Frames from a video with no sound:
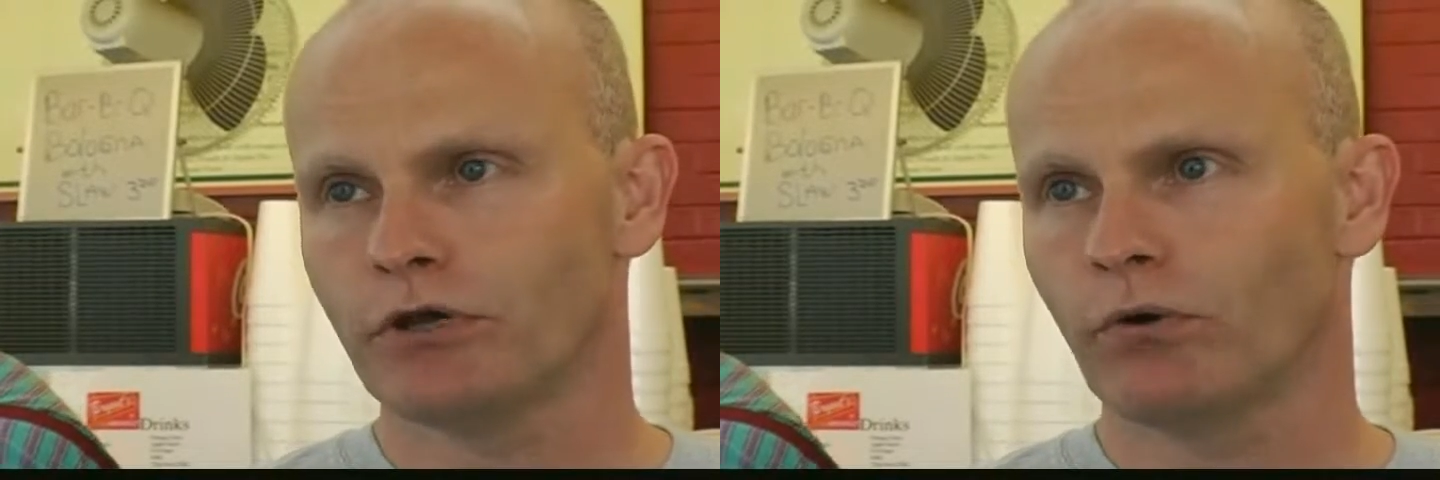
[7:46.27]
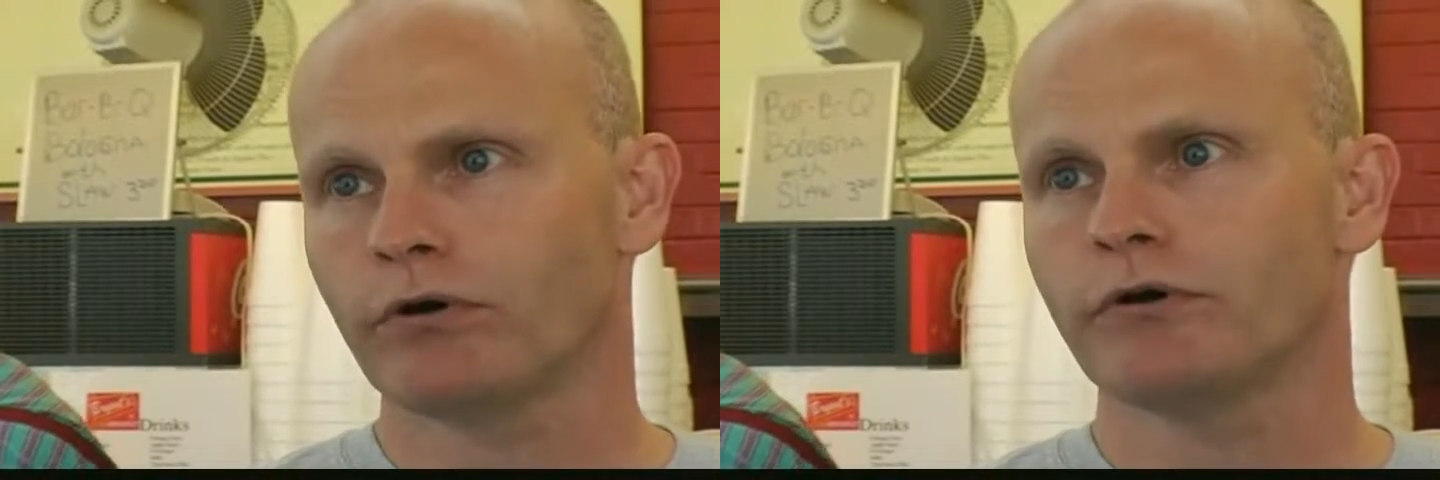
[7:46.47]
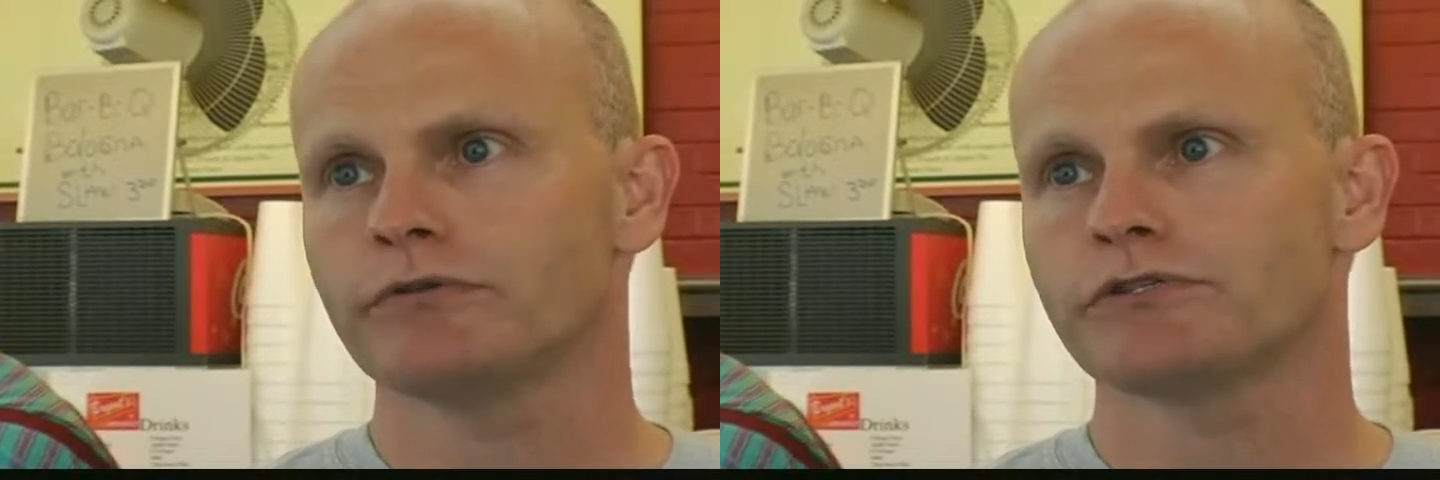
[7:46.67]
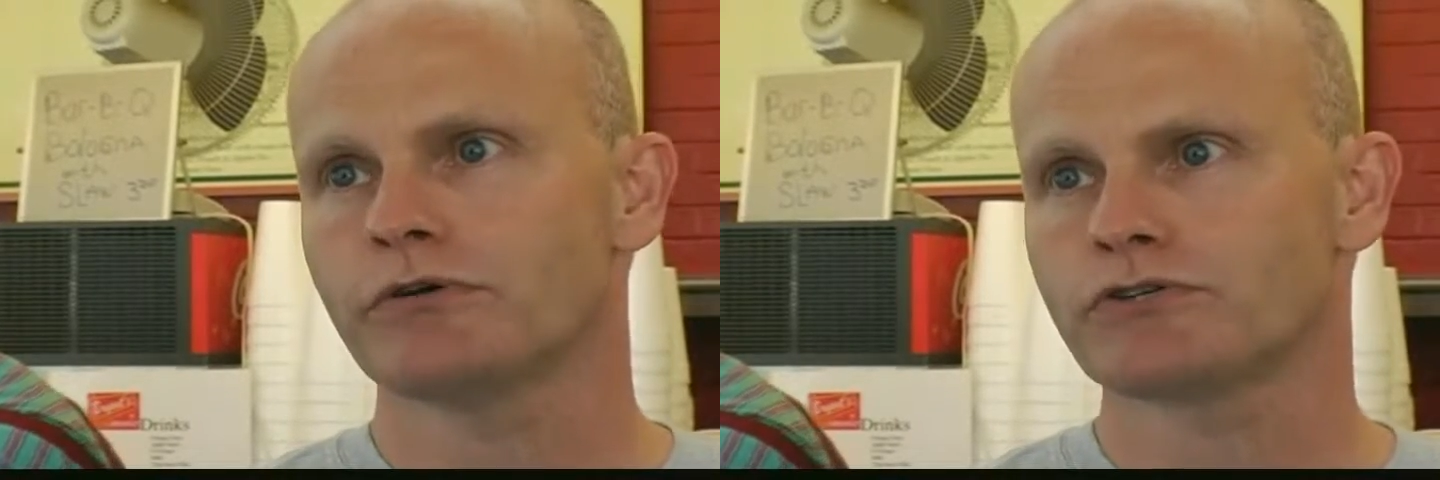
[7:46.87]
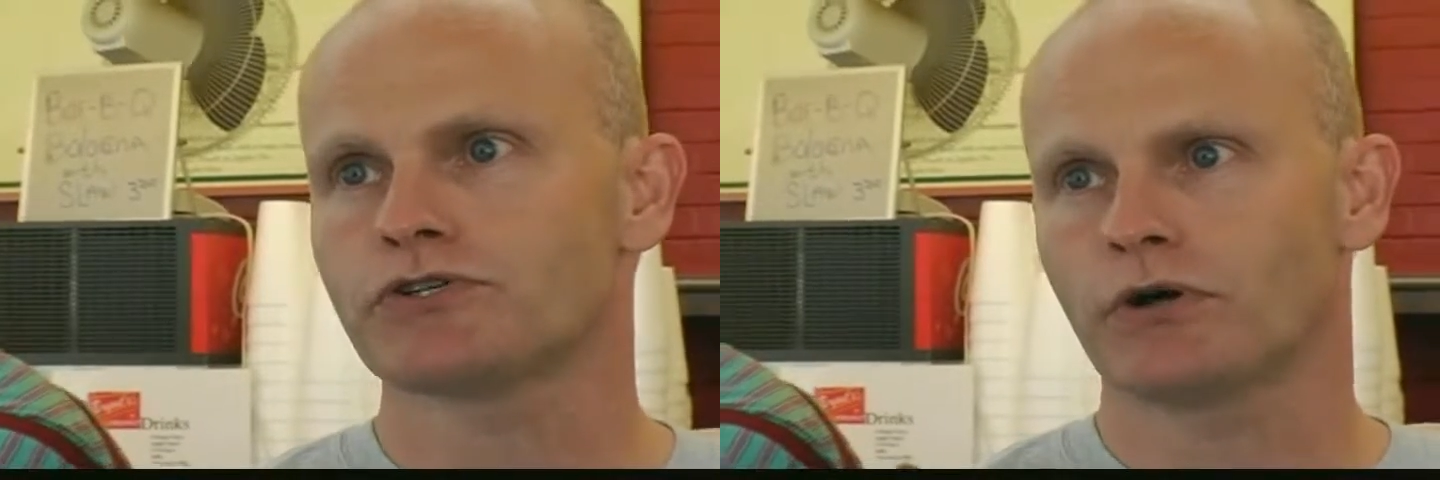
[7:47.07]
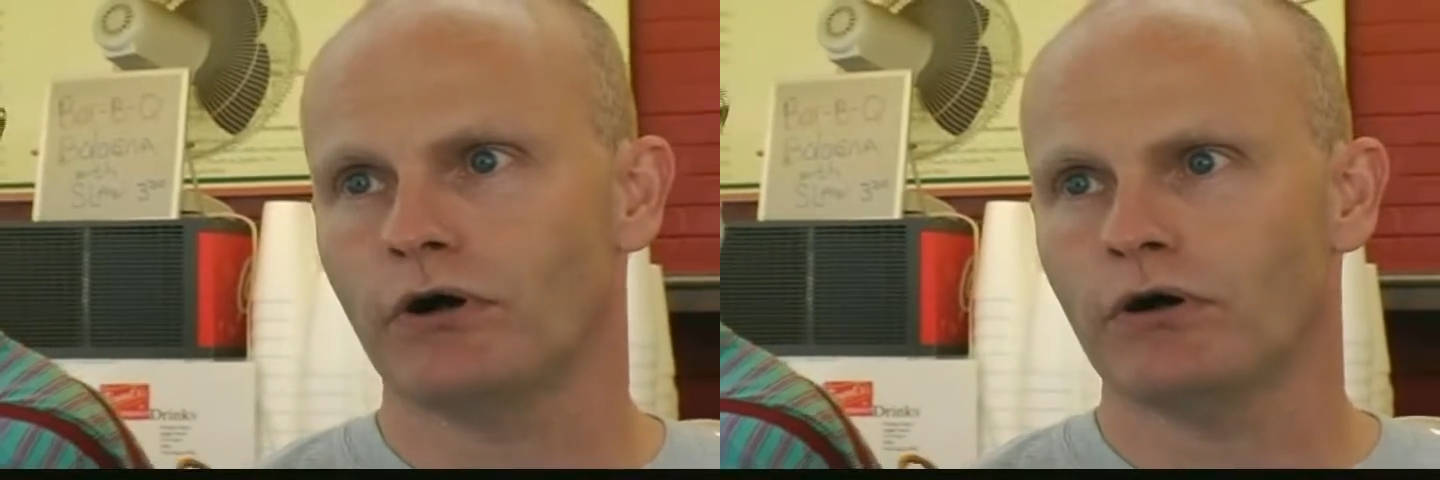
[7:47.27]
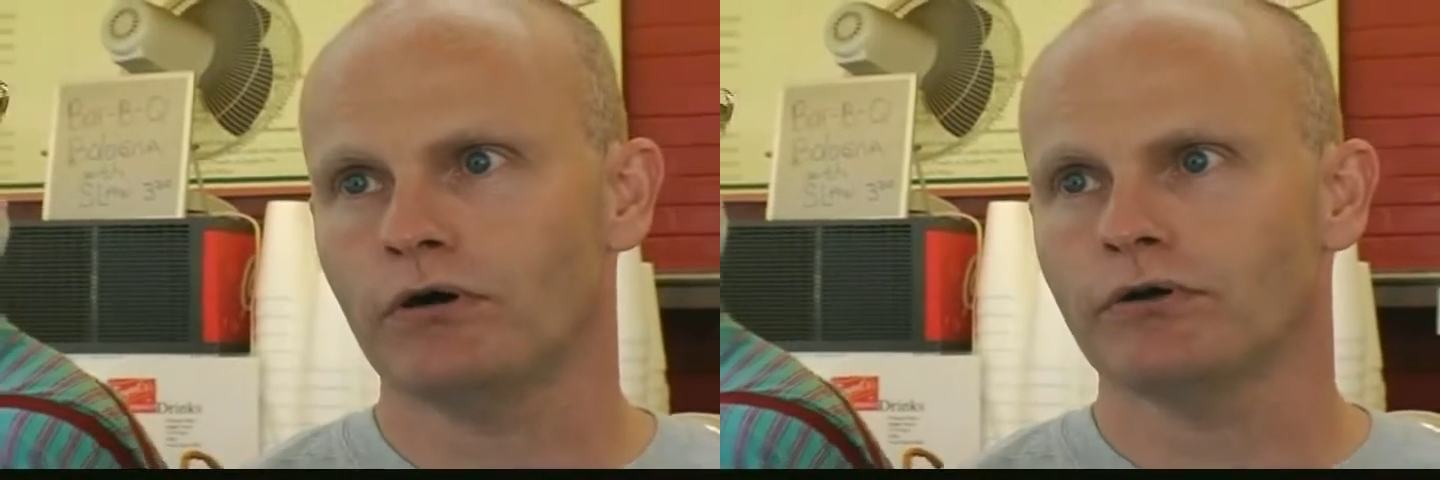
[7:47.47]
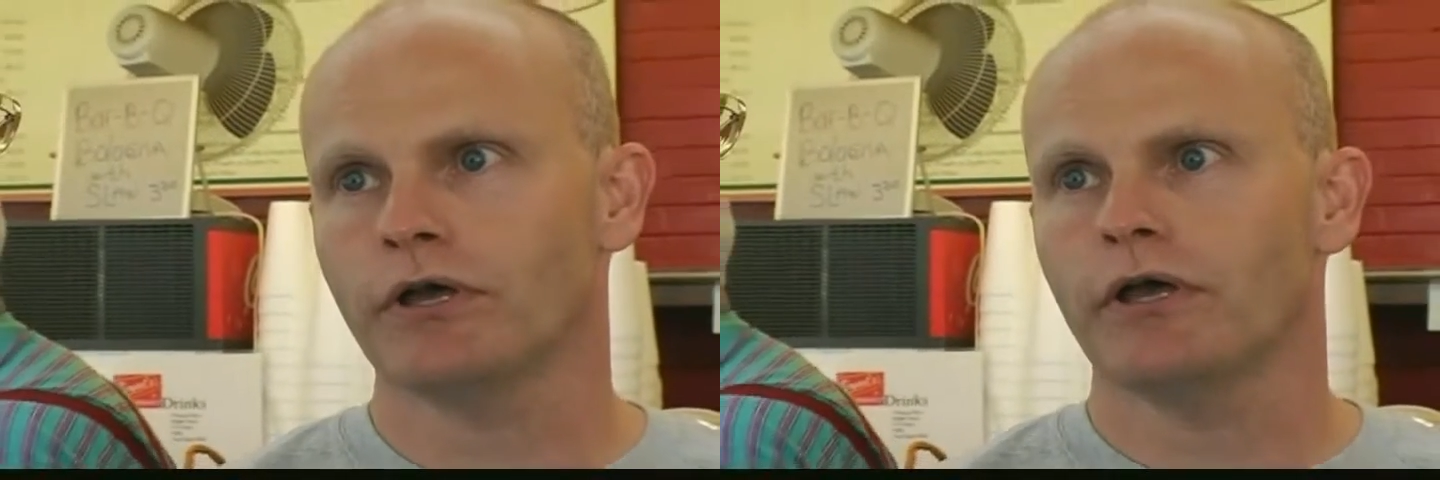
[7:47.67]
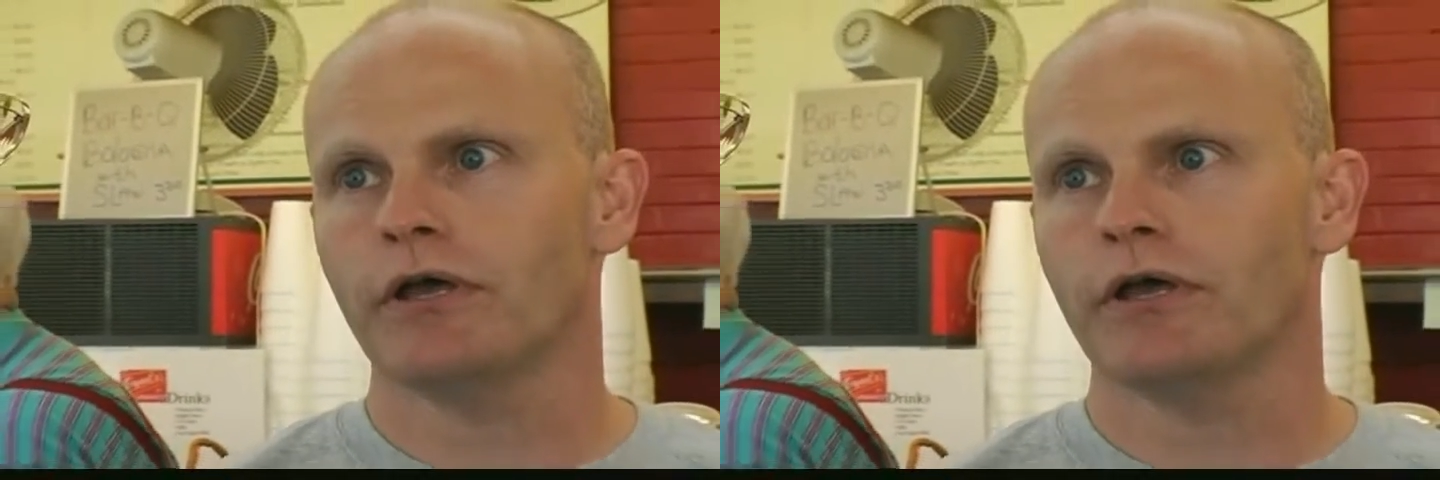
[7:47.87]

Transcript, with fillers: going on so strong